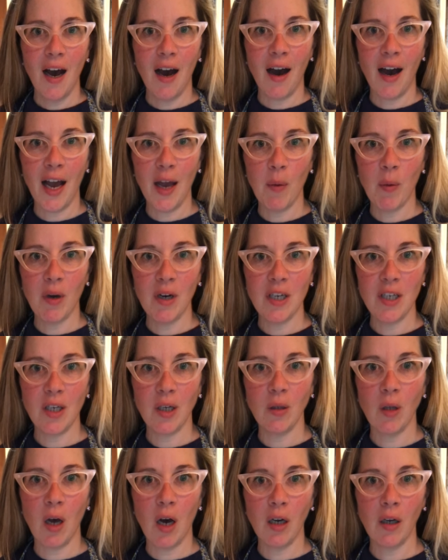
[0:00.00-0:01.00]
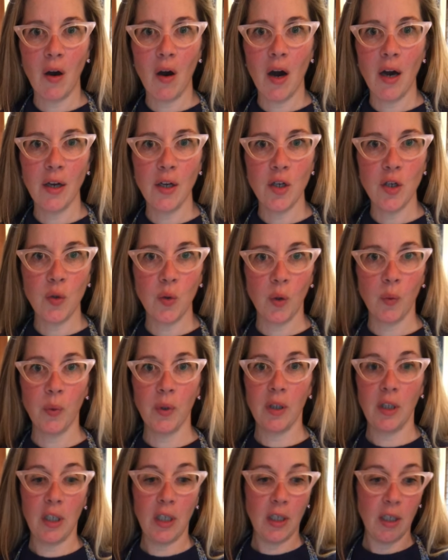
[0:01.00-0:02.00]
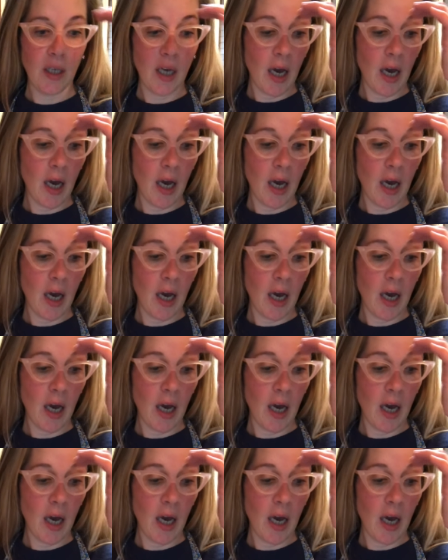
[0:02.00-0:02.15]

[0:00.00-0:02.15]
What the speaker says: I wanted to log on and do a really